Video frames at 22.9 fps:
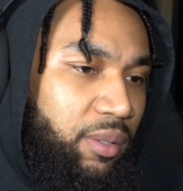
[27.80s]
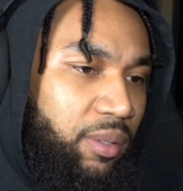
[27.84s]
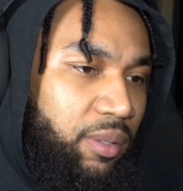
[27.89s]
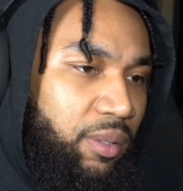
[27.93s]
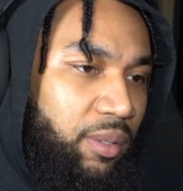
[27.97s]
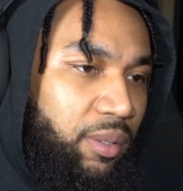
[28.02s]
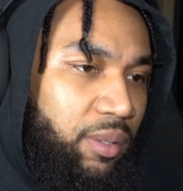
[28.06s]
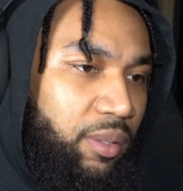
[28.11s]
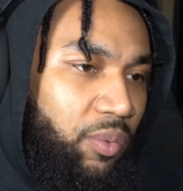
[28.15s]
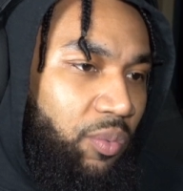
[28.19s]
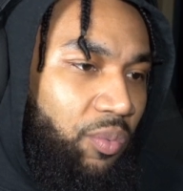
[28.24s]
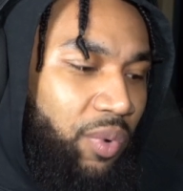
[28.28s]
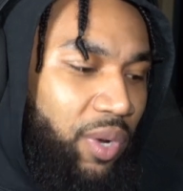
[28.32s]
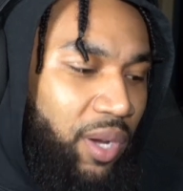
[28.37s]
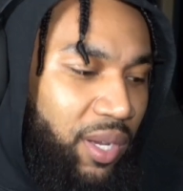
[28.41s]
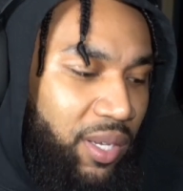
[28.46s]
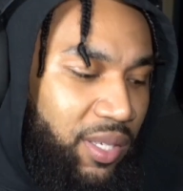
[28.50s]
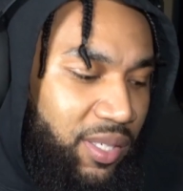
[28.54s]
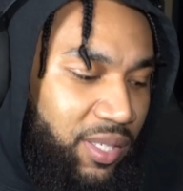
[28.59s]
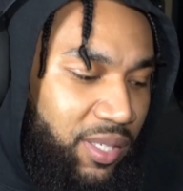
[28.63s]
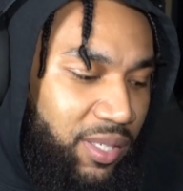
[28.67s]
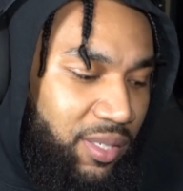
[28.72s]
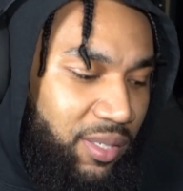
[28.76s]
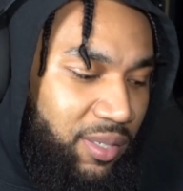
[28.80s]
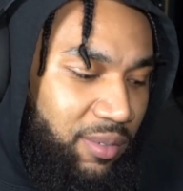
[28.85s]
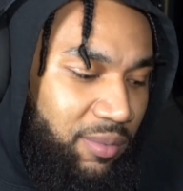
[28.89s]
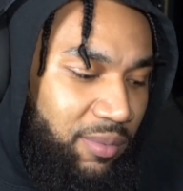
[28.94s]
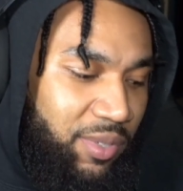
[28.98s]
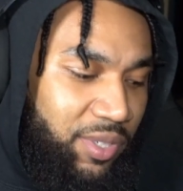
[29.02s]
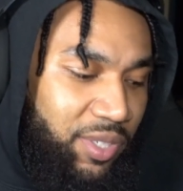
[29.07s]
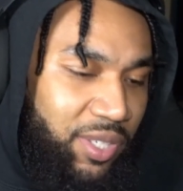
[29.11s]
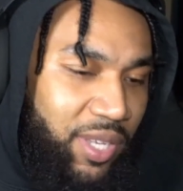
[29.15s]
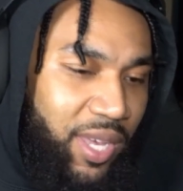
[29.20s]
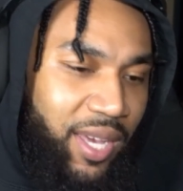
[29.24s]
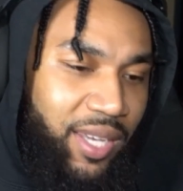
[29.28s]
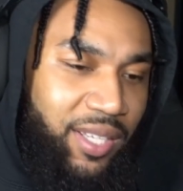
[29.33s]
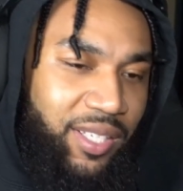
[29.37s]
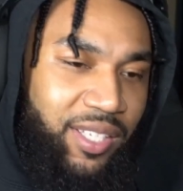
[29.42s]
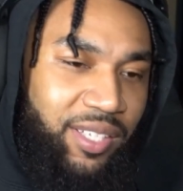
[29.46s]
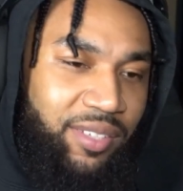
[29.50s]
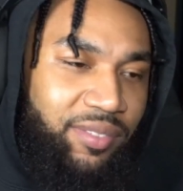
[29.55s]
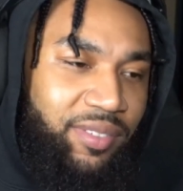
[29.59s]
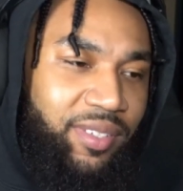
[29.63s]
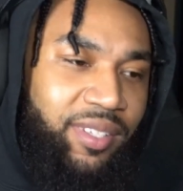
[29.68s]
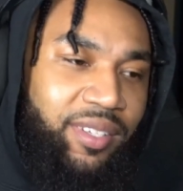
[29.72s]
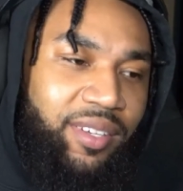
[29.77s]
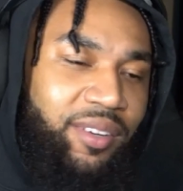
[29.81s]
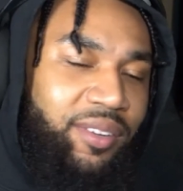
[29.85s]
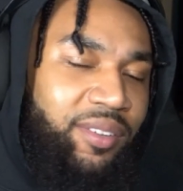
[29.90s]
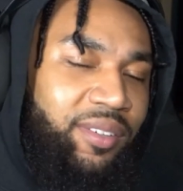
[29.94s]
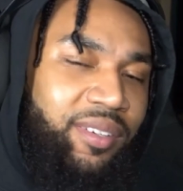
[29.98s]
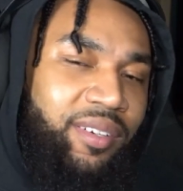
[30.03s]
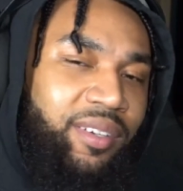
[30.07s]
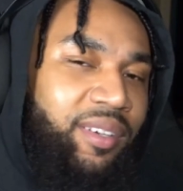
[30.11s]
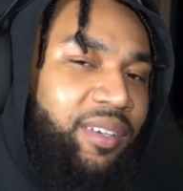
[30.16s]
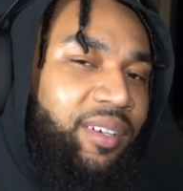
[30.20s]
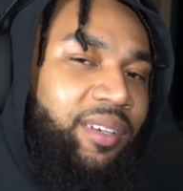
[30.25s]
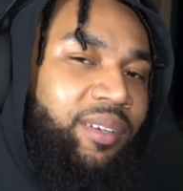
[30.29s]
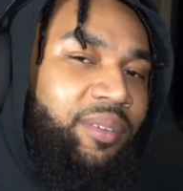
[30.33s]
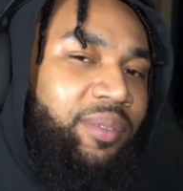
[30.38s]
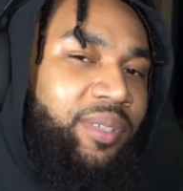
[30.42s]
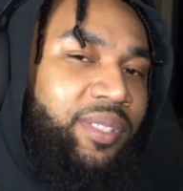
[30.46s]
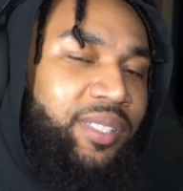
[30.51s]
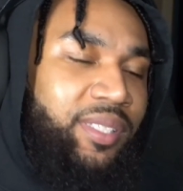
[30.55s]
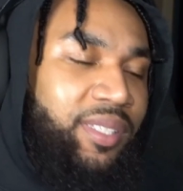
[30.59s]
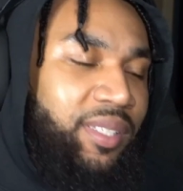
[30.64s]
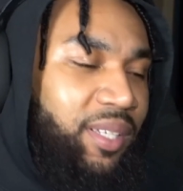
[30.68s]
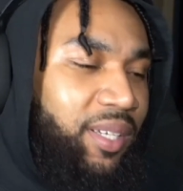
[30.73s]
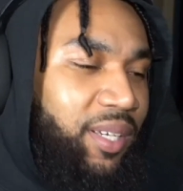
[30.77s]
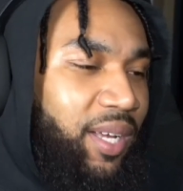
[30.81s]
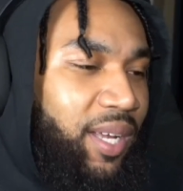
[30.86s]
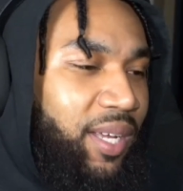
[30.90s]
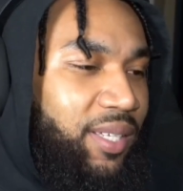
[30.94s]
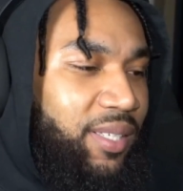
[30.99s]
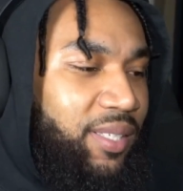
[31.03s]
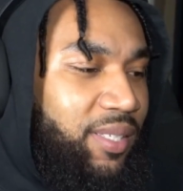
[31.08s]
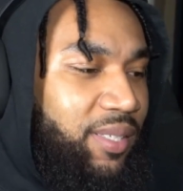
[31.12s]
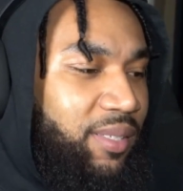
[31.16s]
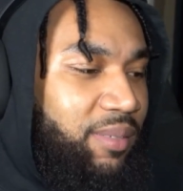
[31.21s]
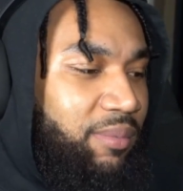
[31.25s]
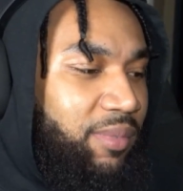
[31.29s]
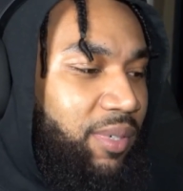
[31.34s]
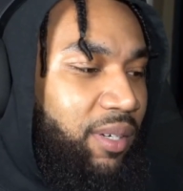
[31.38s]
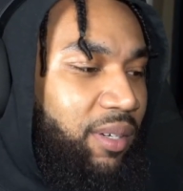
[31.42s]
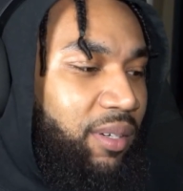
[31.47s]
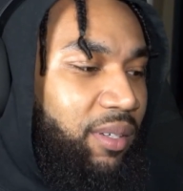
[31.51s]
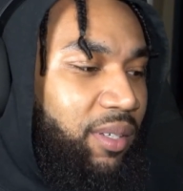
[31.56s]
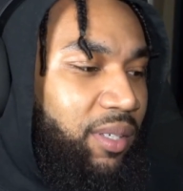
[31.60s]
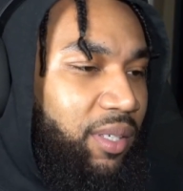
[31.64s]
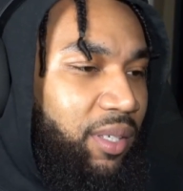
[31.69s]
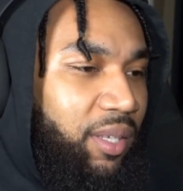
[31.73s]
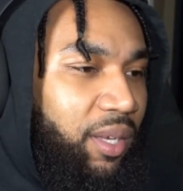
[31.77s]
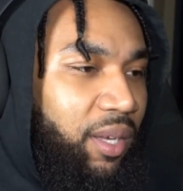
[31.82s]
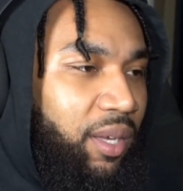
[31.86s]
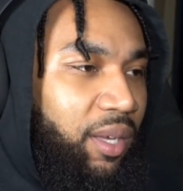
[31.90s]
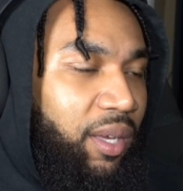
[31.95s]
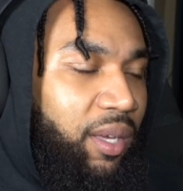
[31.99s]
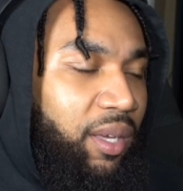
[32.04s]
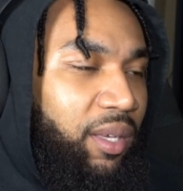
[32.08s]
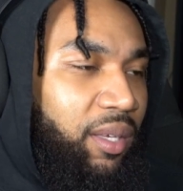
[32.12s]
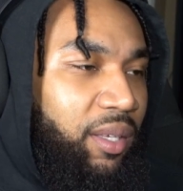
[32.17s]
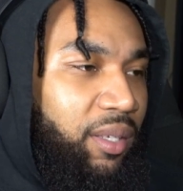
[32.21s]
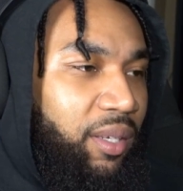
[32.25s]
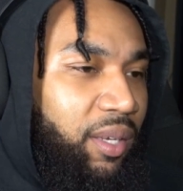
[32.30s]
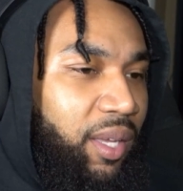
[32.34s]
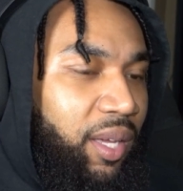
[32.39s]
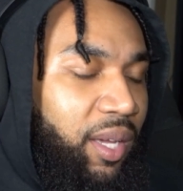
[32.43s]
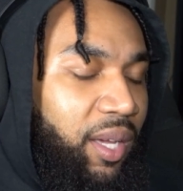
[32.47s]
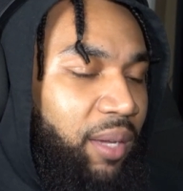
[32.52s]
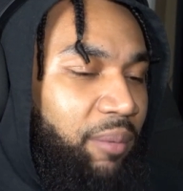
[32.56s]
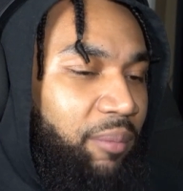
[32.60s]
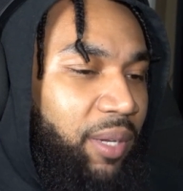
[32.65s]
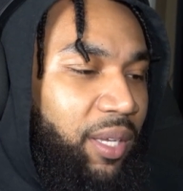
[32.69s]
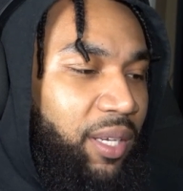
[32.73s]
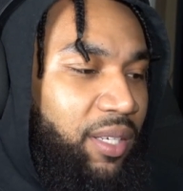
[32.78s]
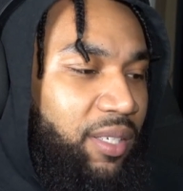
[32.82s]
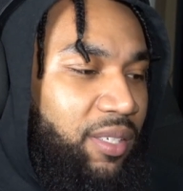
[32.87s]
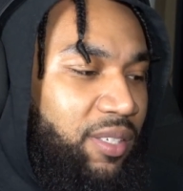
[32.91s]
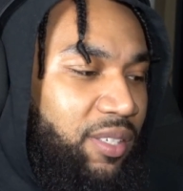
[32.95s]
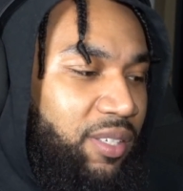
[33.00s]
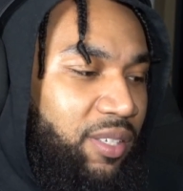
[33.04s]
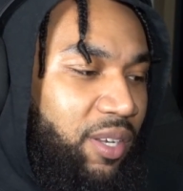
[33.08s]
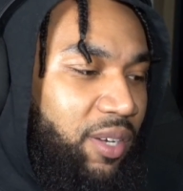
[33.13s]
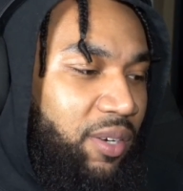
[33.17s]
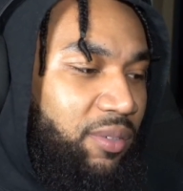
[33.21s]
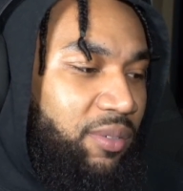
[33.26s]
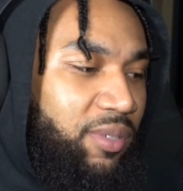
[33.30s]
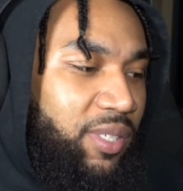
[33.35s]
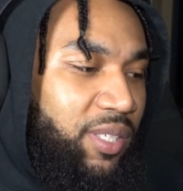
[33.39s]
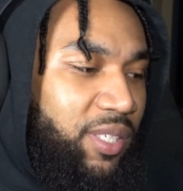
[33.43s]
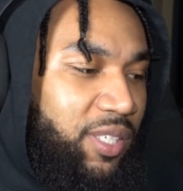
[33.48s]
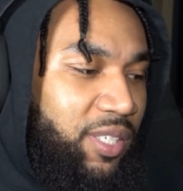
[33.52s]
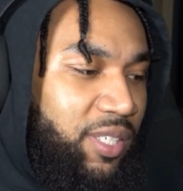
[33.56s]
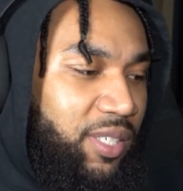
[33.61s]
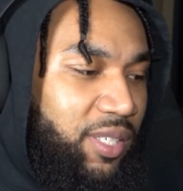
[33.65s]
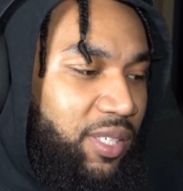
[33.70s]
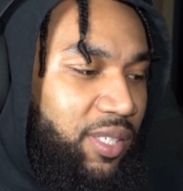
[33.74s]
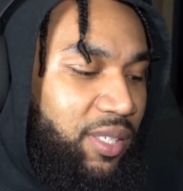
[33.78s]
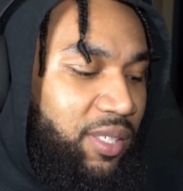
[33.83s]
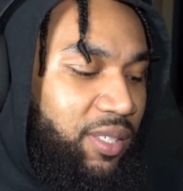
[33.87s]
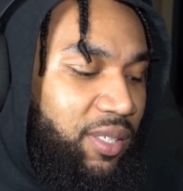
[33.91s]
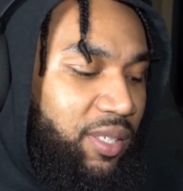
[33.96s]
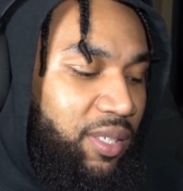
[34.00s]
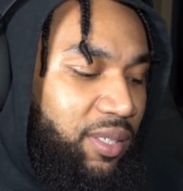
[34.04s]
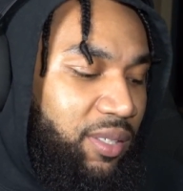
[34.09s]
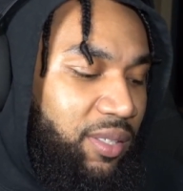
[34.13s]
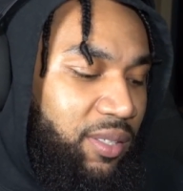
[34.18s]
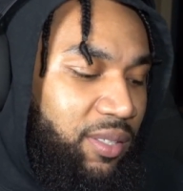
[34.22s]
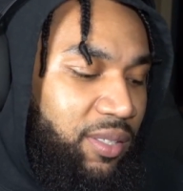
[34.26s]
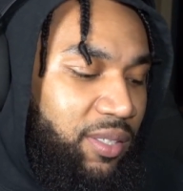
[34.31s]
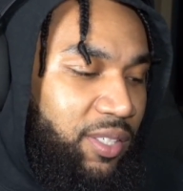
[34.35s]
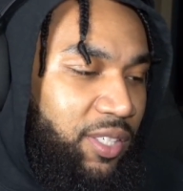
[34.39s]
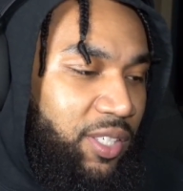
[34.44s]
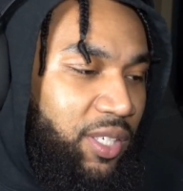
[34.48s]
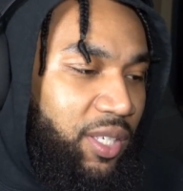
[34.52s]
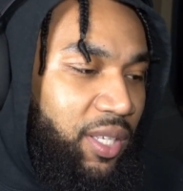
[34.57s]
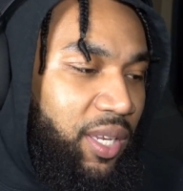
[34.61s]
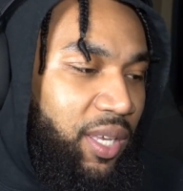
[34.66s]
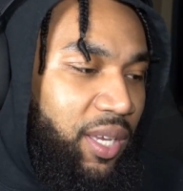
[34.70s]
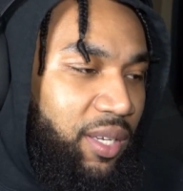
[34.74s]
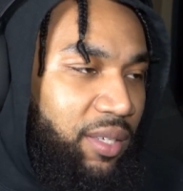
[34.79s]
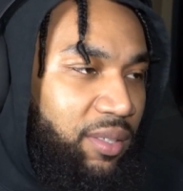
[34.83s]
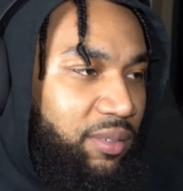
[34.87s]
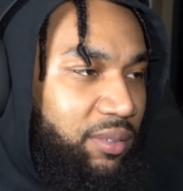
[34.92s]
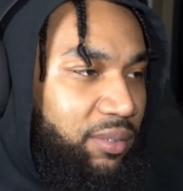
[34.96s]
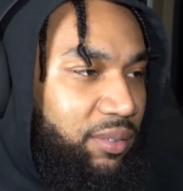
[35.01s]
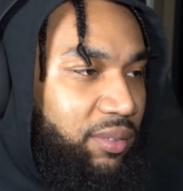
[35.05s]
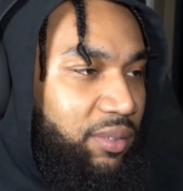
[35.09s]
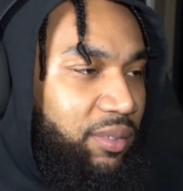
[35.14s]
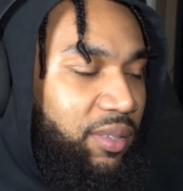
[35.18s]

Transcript: Why is there so much activity going on in Wisconsin, bro? Like, damn, ain't it snowing and shit? Y'all need to chill out.